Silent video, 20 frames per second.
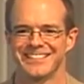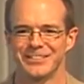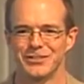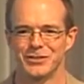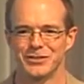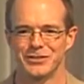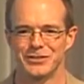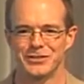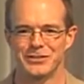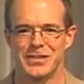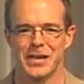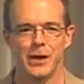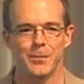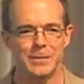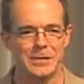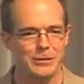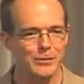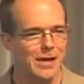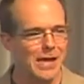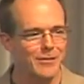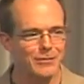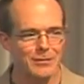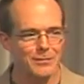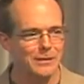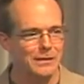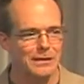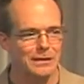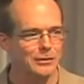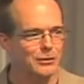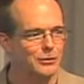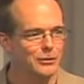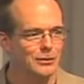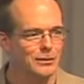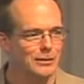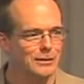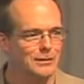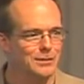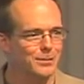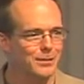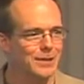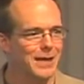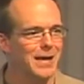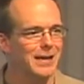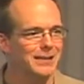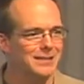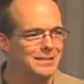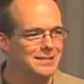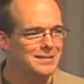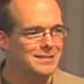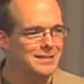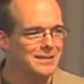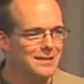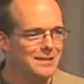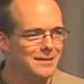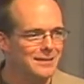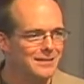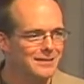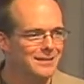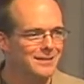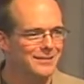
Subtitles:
You can tell me you haven't been eating cookies, but I can see